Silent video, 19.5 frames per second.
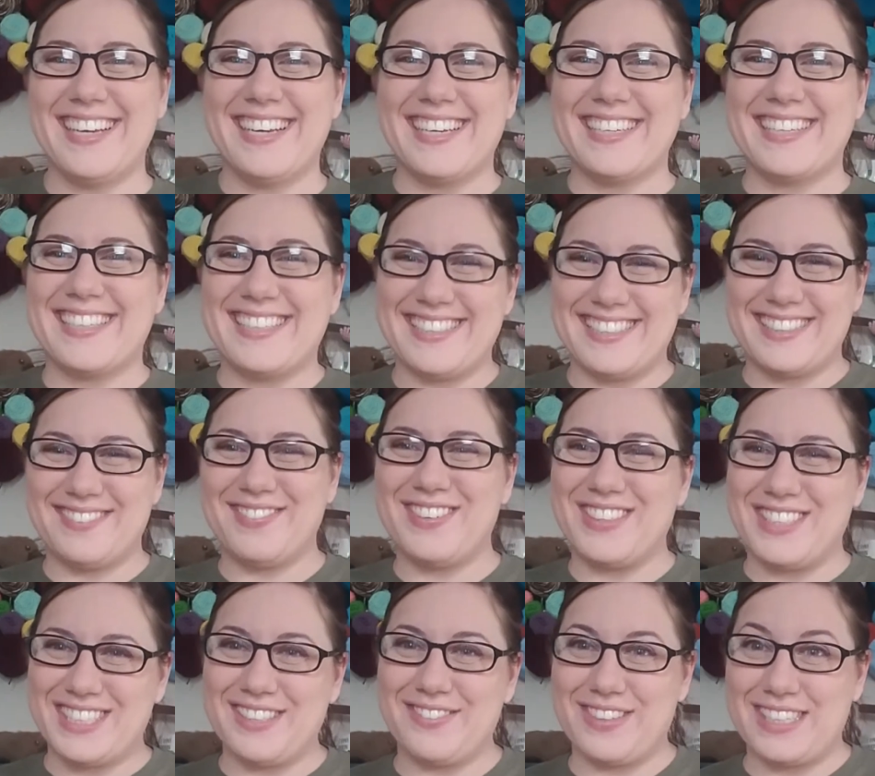because
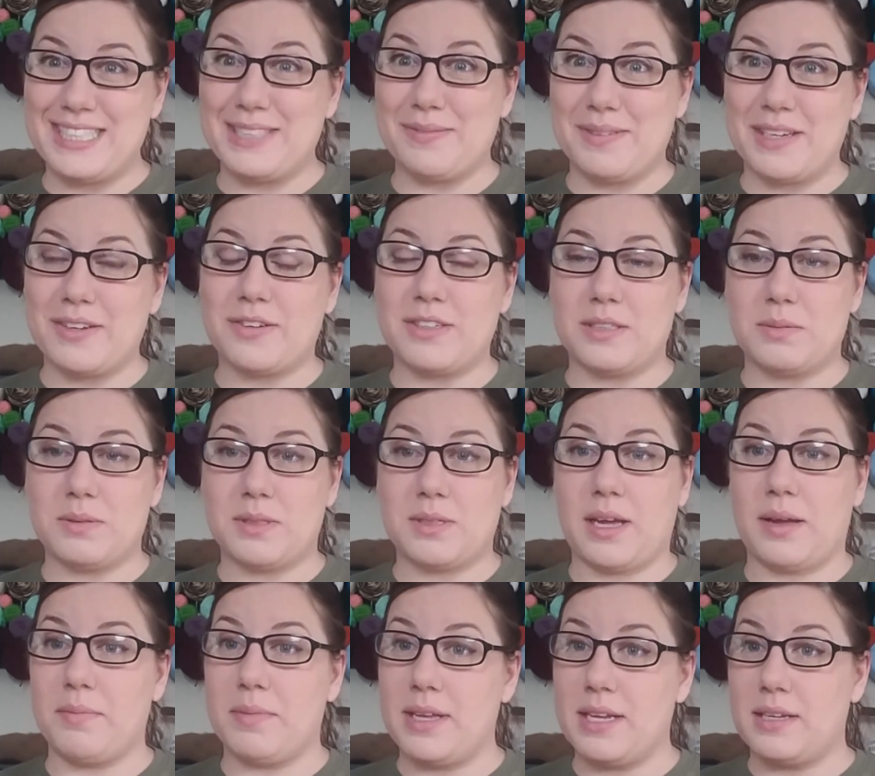most of it's been Christmas.
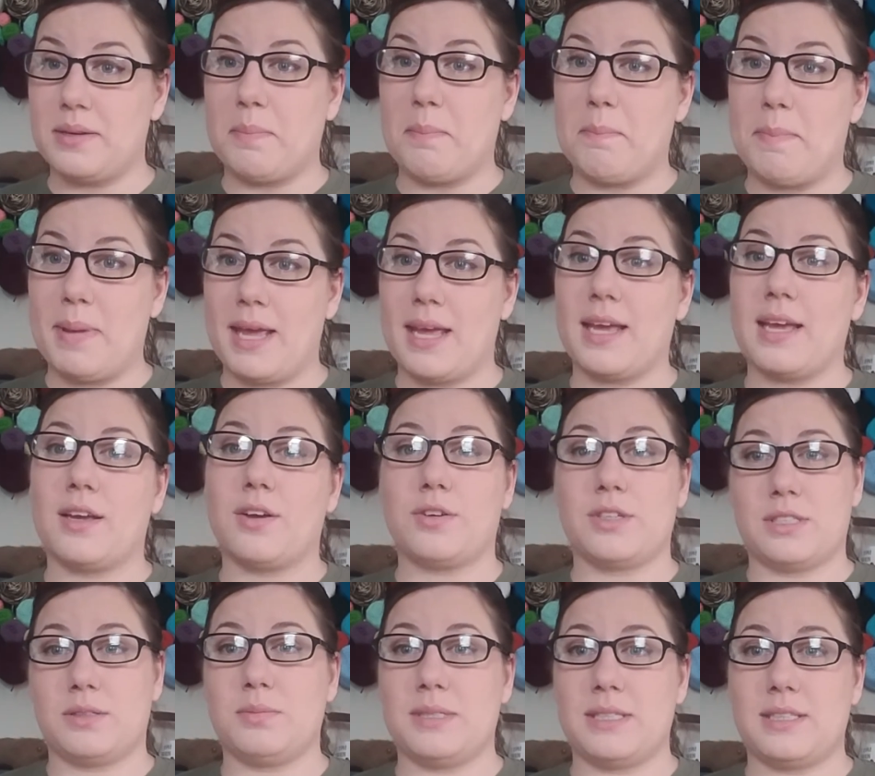I'm in big
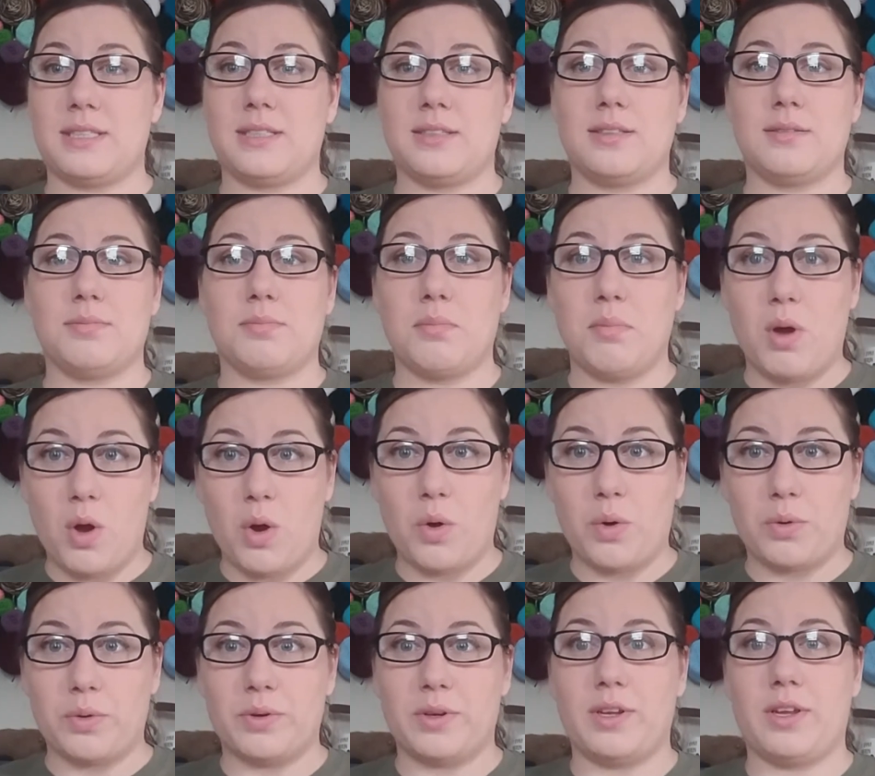Christmas
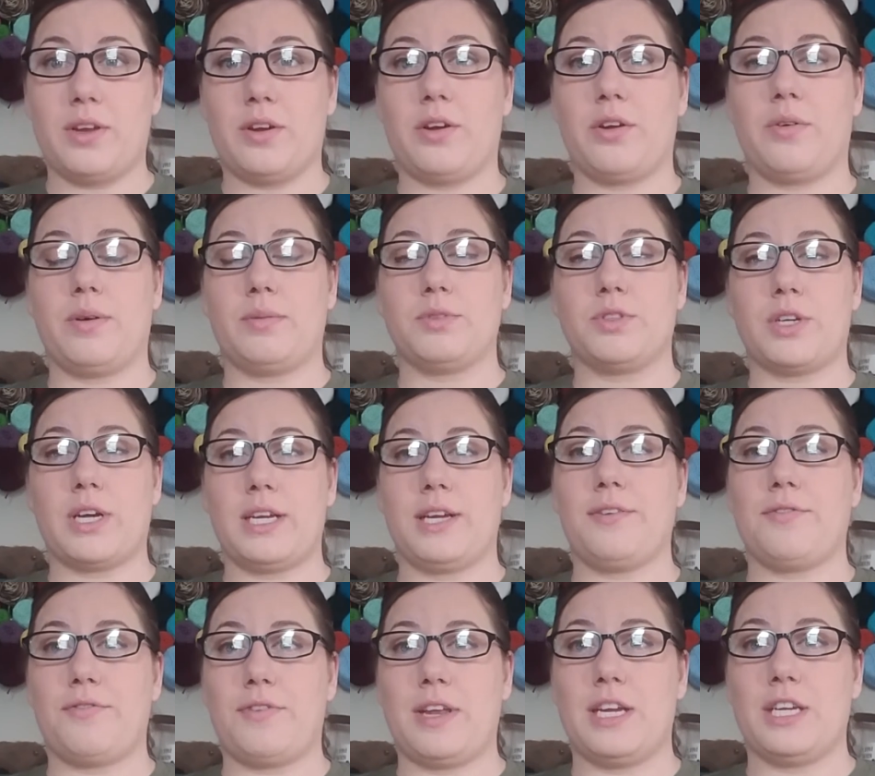mode. You know, I'm trying to
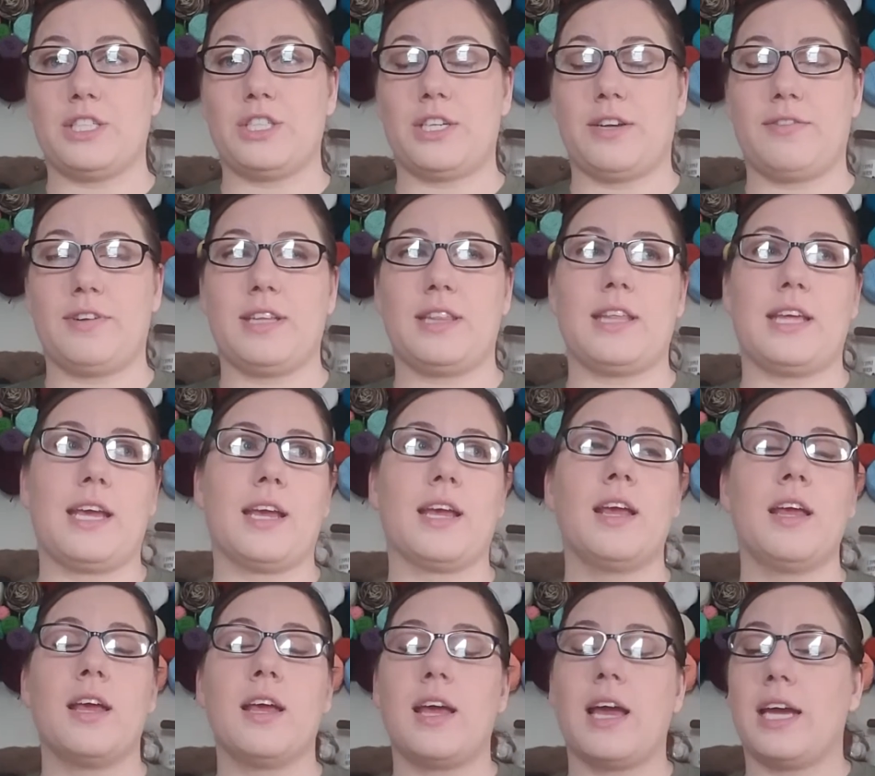finish everything.
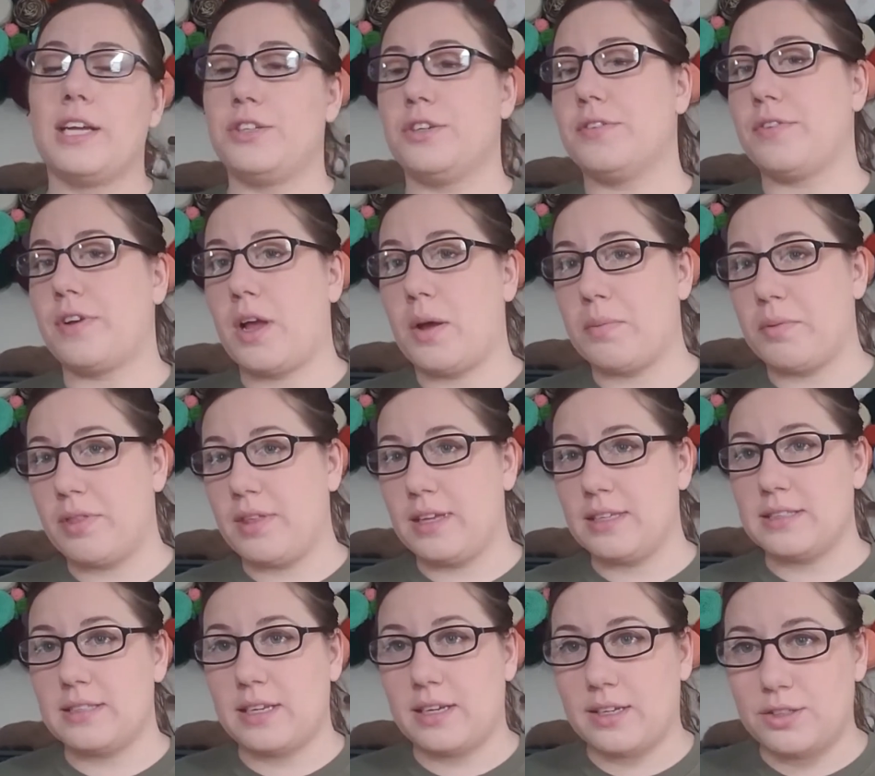I do have a couple
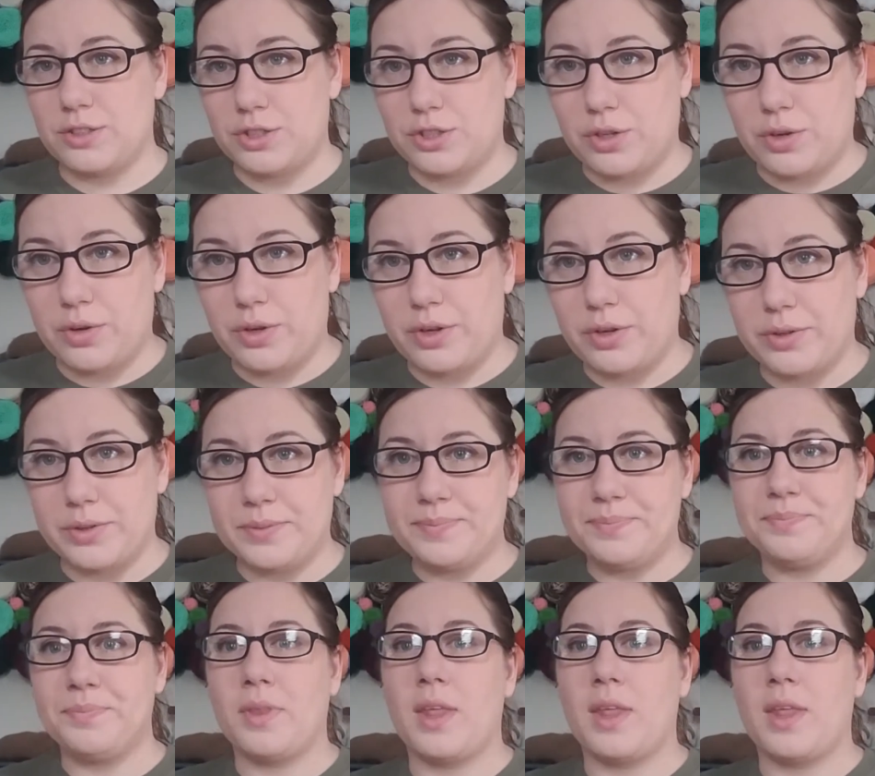things I can show you.